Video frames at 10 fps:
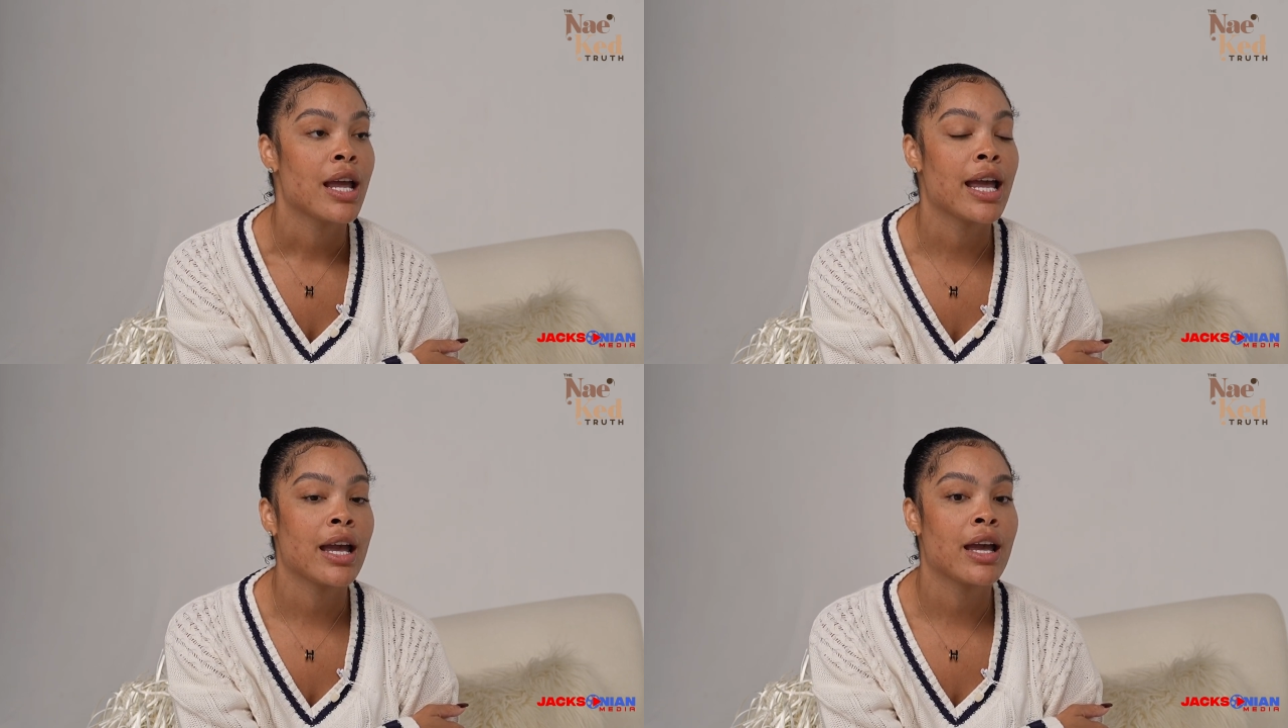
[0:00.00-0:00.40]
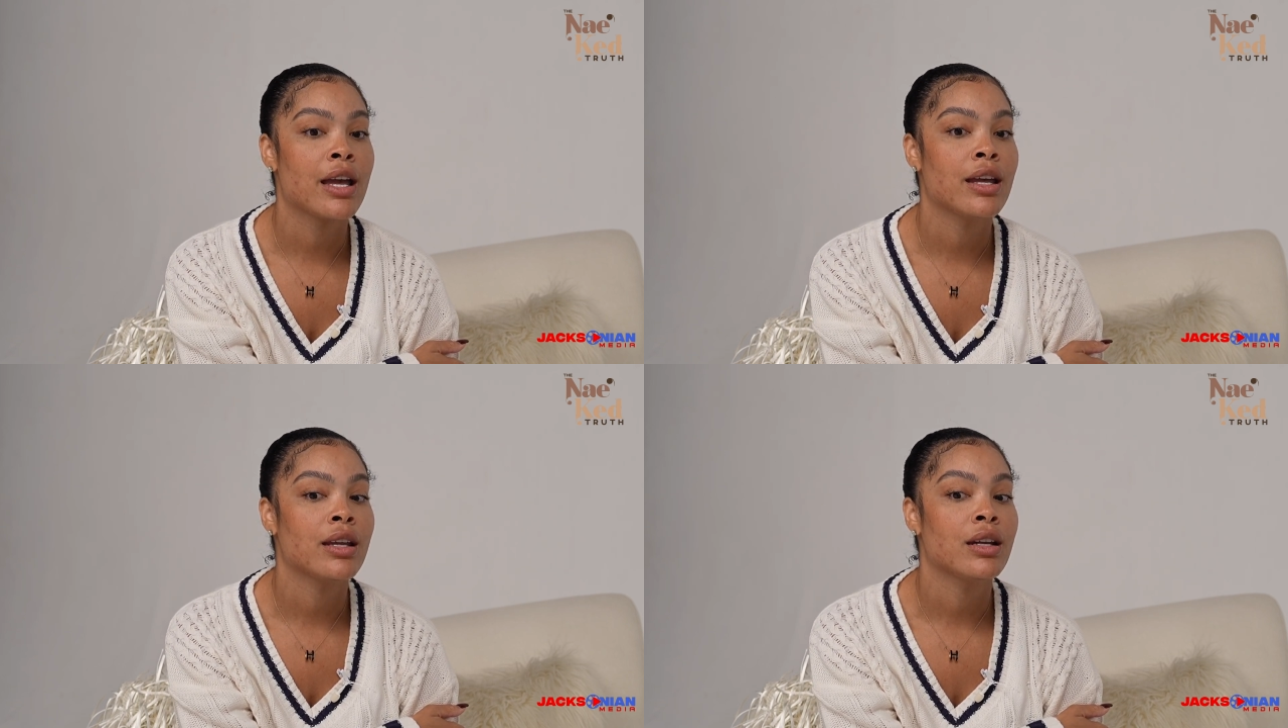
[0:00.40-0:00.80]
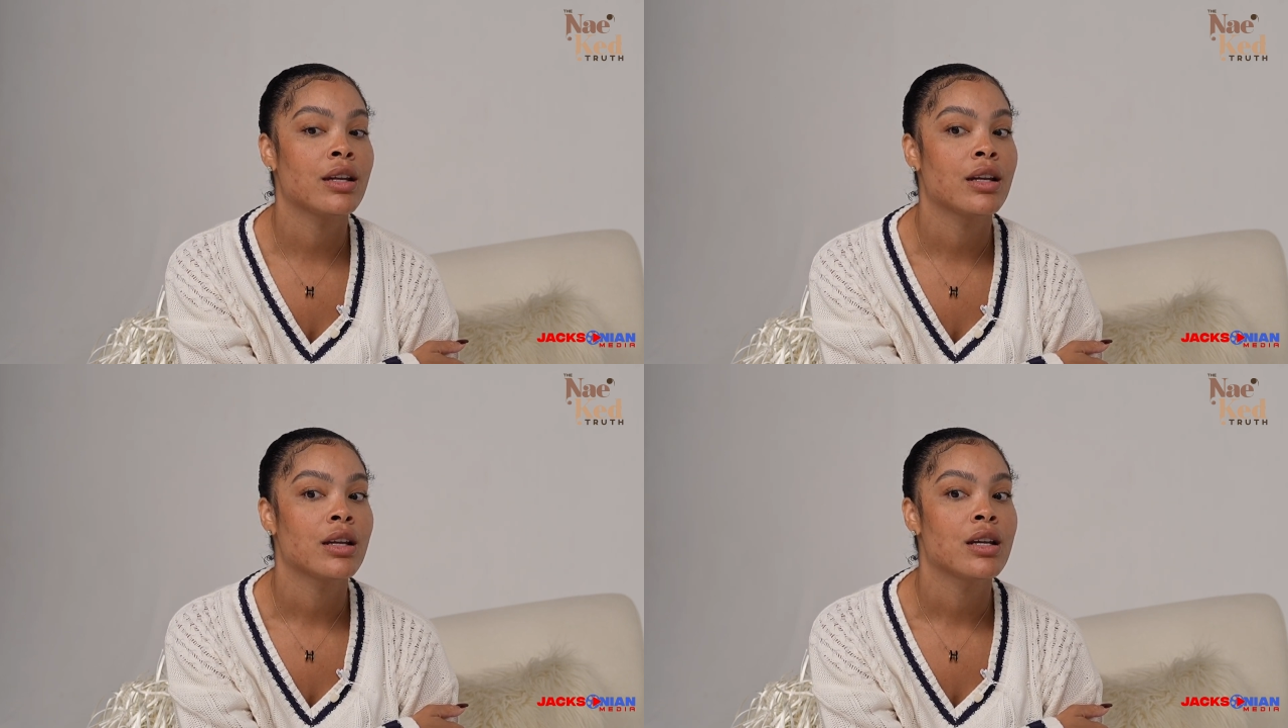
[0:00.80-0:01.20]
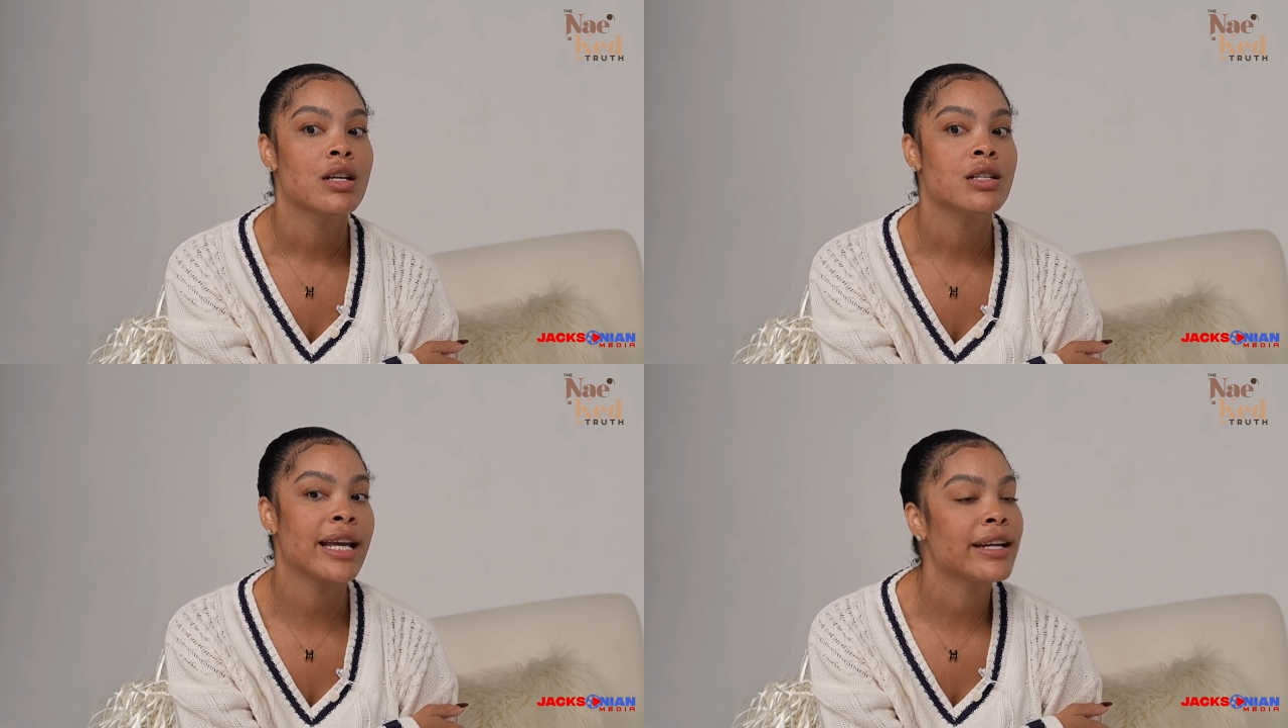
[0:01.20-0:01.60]
And
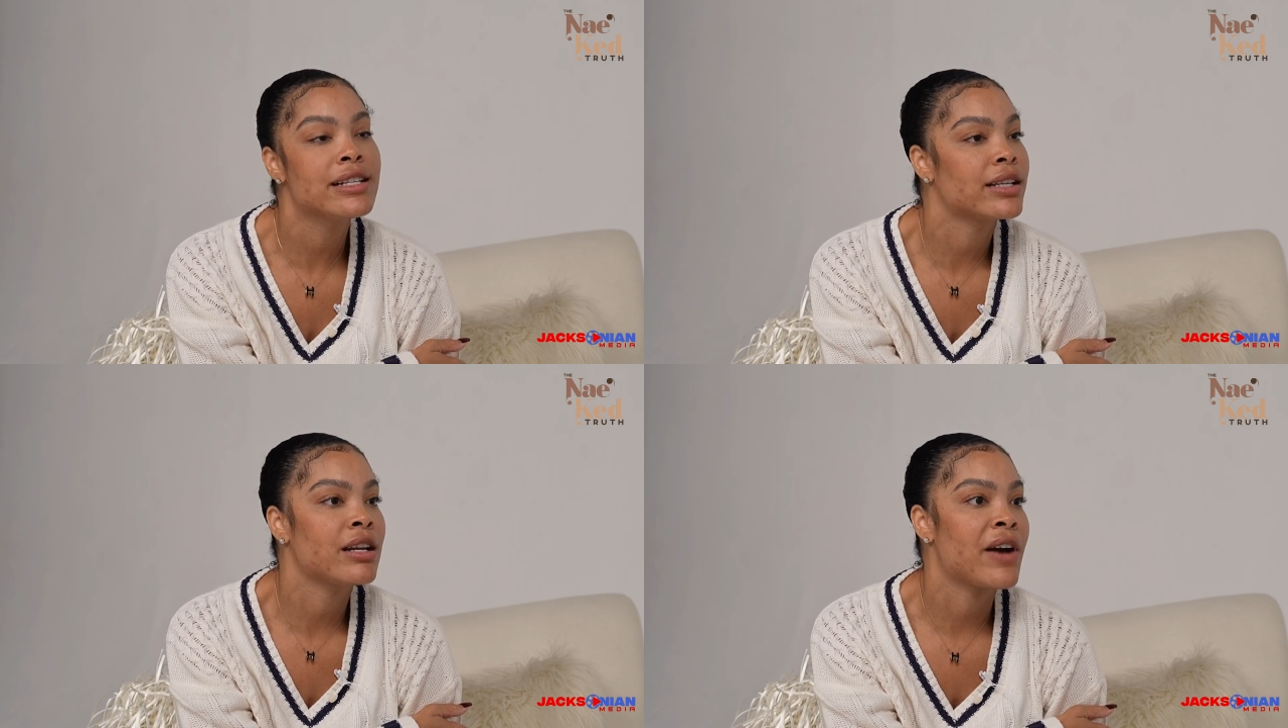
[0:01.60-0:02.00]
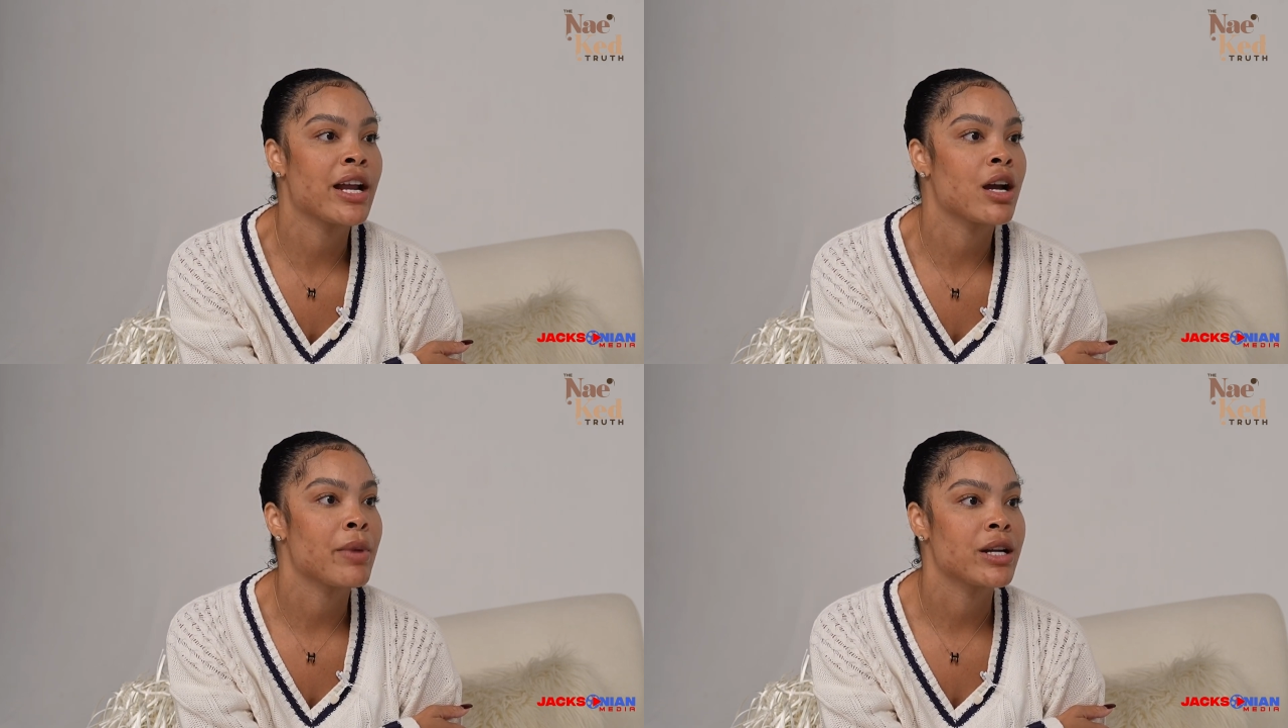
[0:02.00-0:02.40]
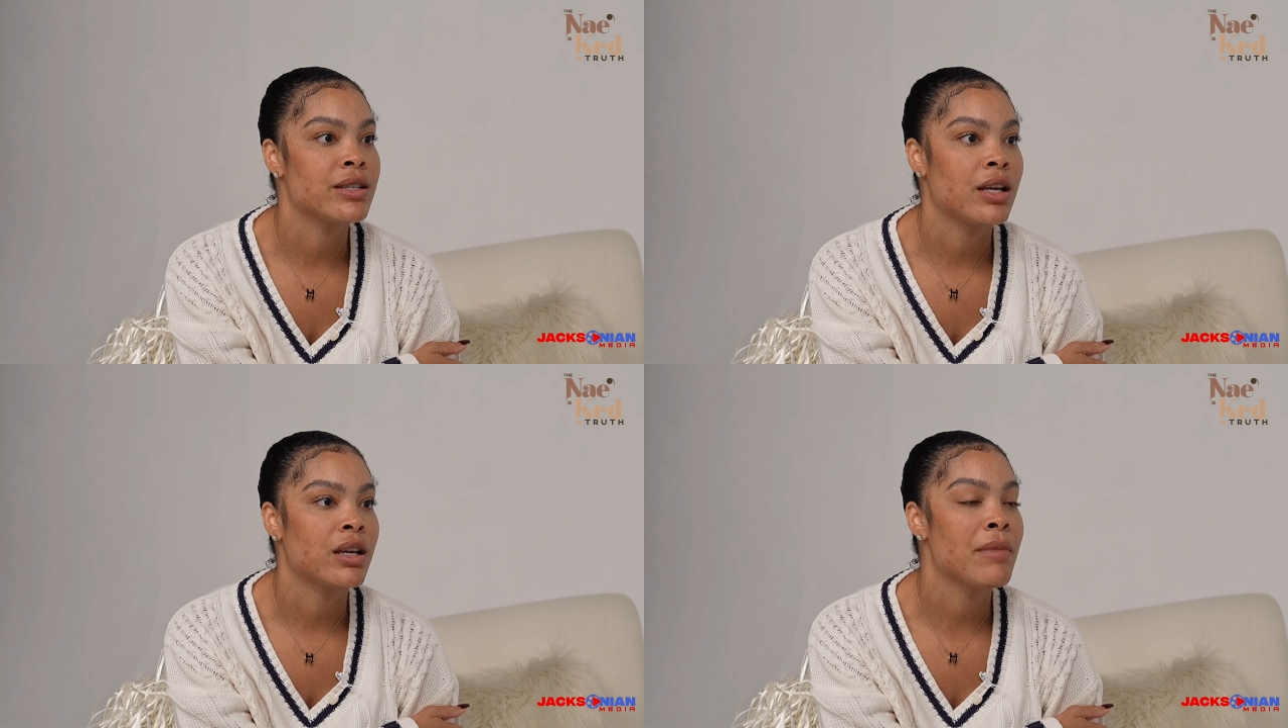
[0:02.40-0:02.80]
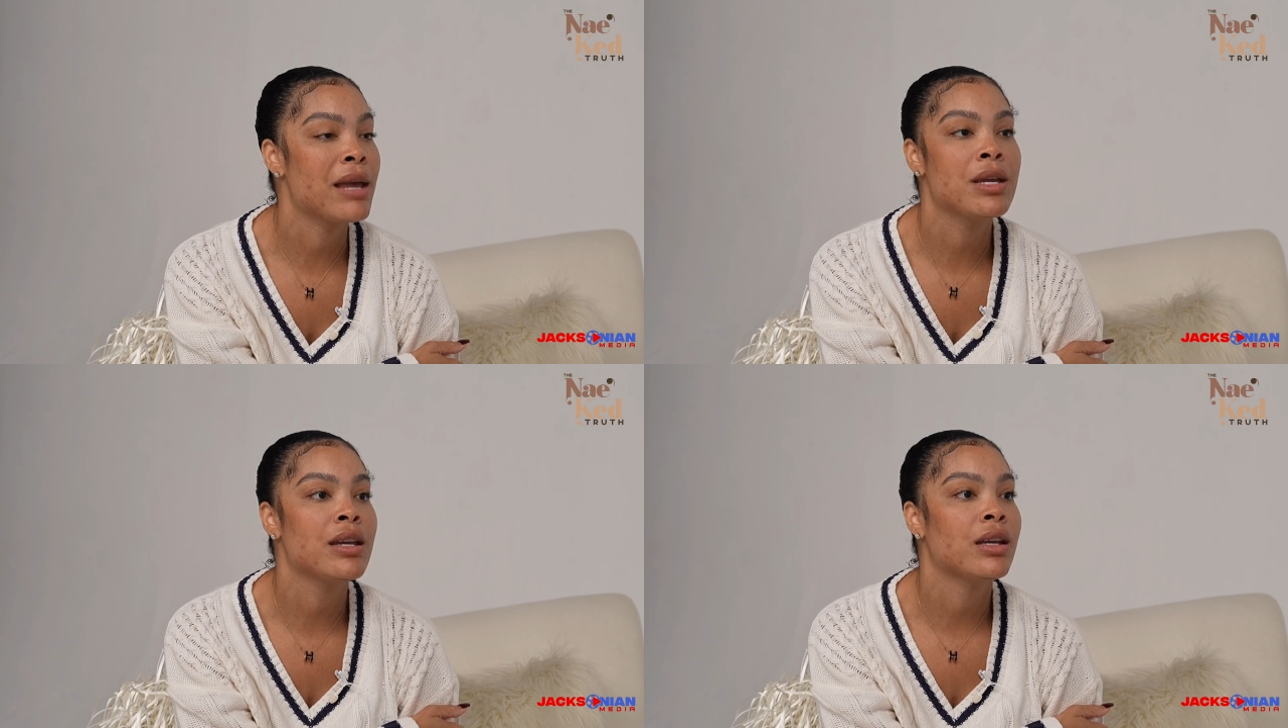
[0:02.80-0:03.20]
Danny's gonna find her person.
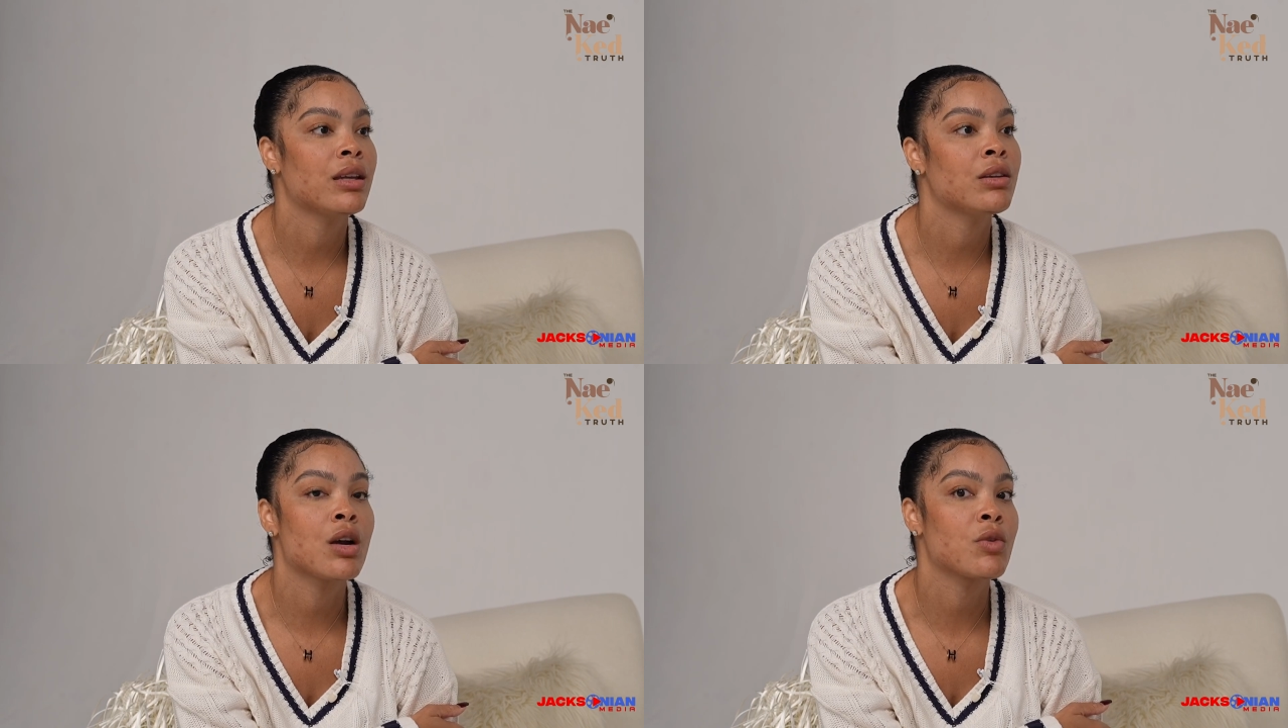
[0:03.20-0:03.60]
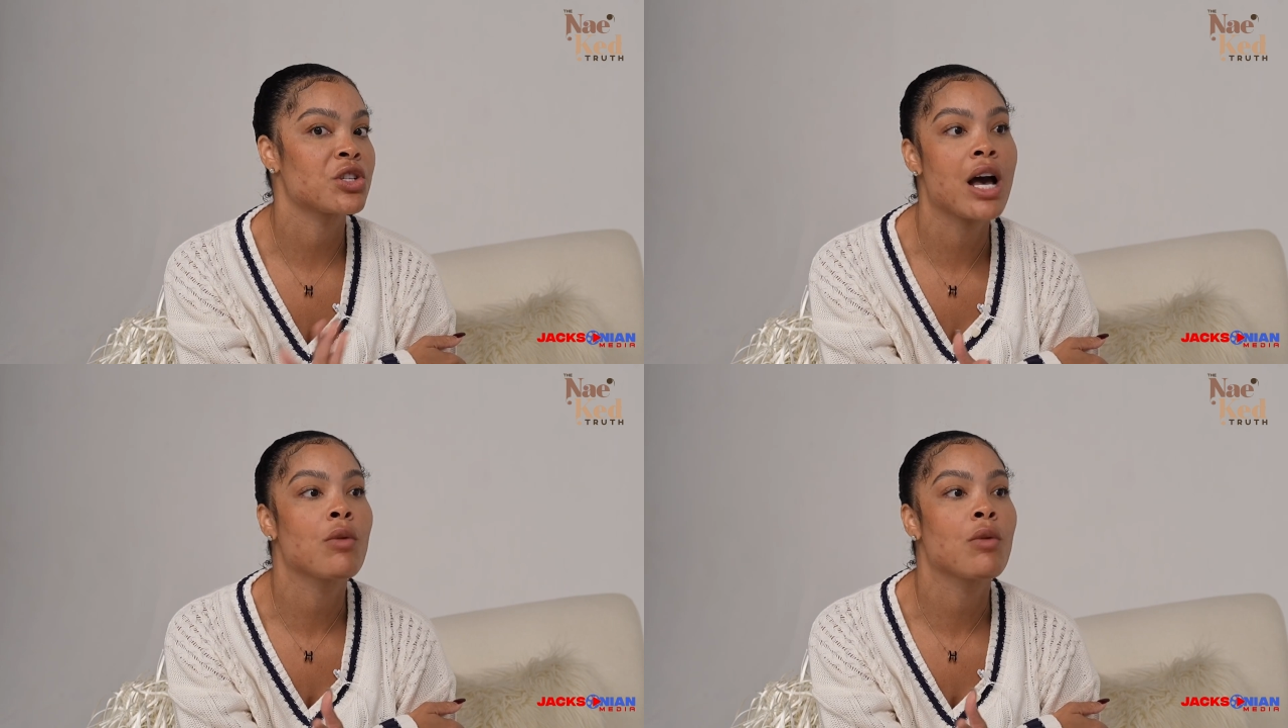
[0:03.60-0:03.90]
Maybe, Rashad